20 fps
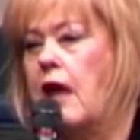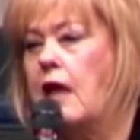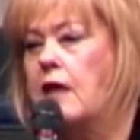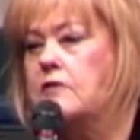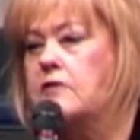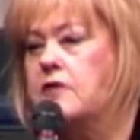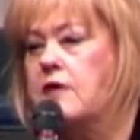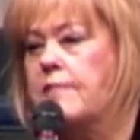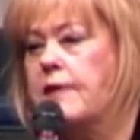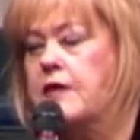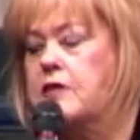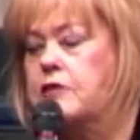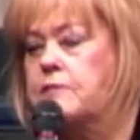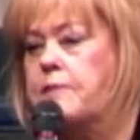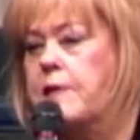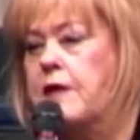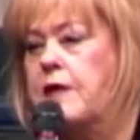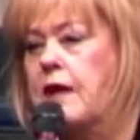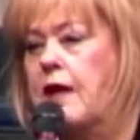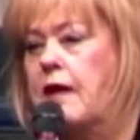Somebody
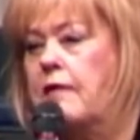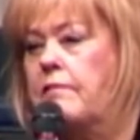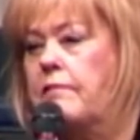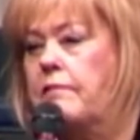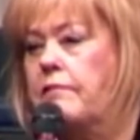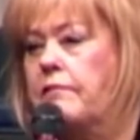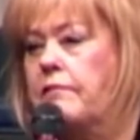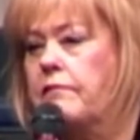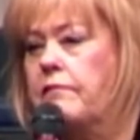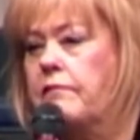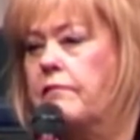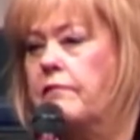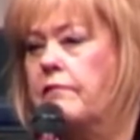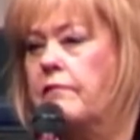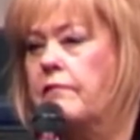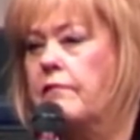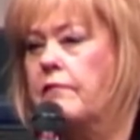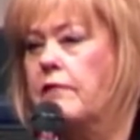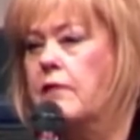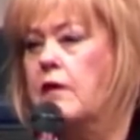speak up.
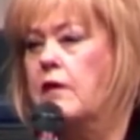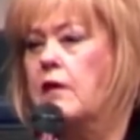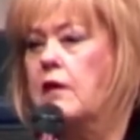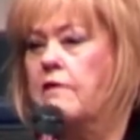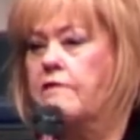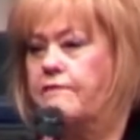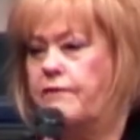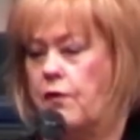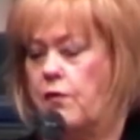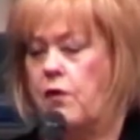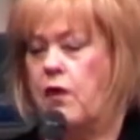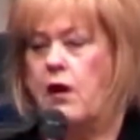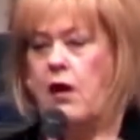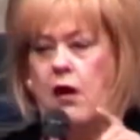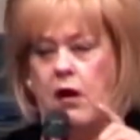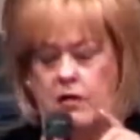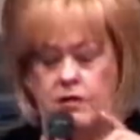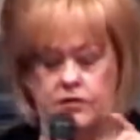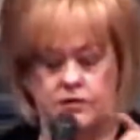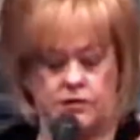Four
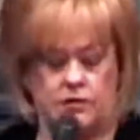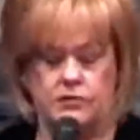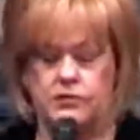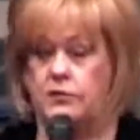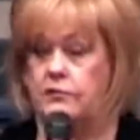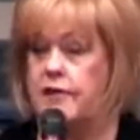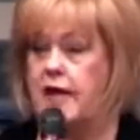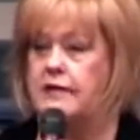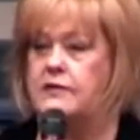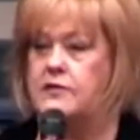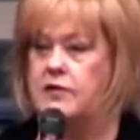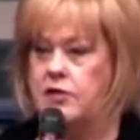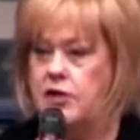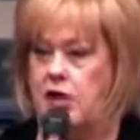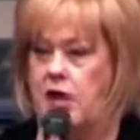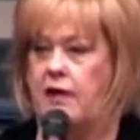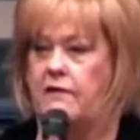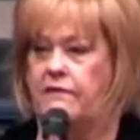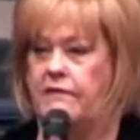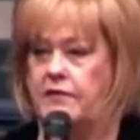heart surgeries. So that's
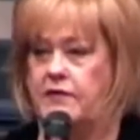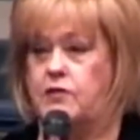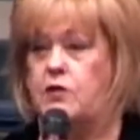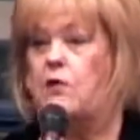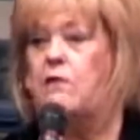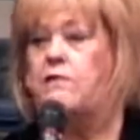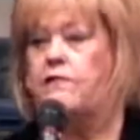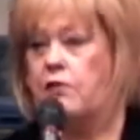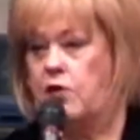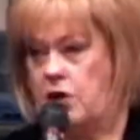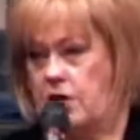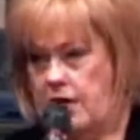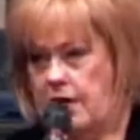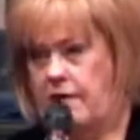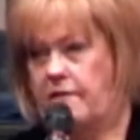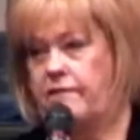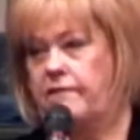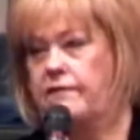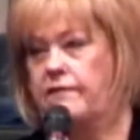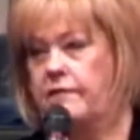enough. It's over
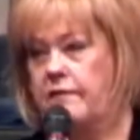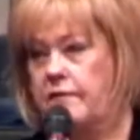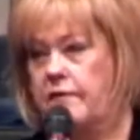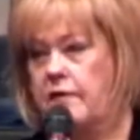enough.